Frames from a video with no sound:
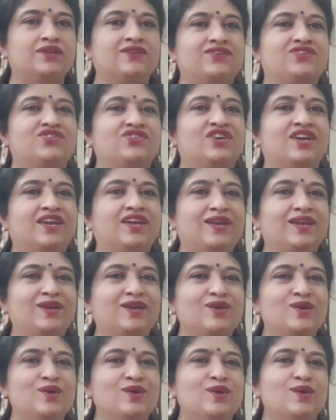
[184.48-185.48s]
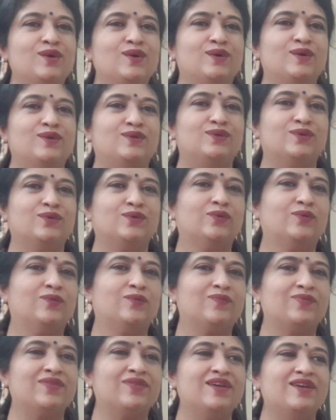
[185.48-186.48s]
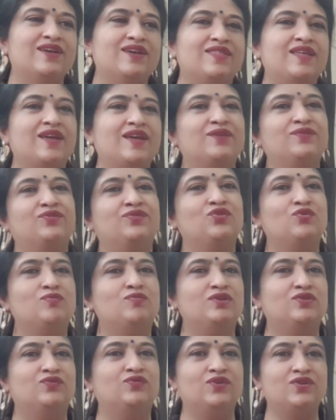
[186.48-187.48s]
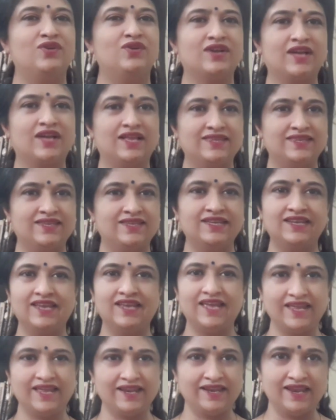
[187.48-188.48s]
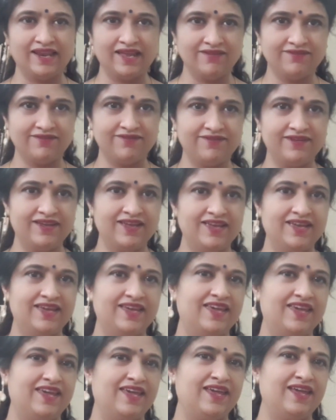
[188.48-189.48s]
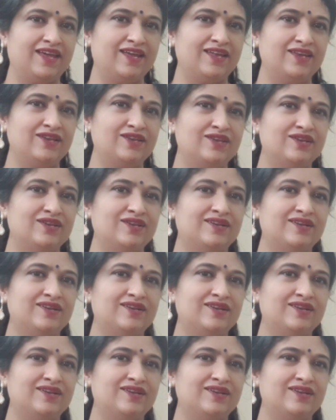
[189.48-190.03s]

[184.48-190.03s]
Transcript: and sharing. So thank you so much for your concern and love, and